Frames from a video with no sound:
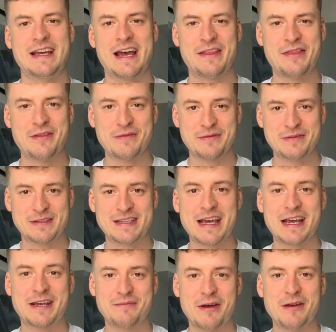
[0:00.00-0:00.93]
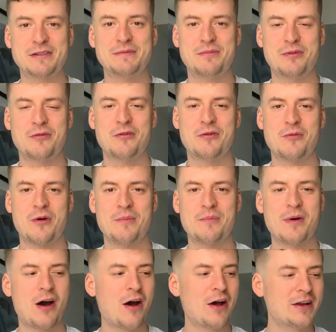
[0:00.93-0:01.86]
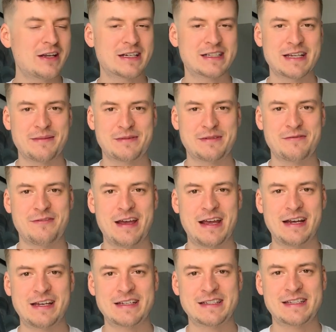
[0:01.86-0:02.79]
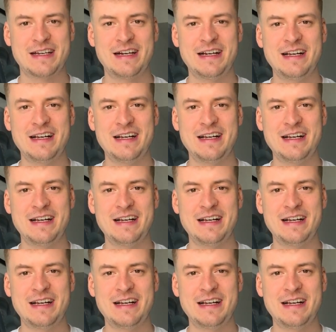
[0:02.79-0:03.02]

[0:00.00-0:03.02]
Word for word: and the second most important one behind accepting failures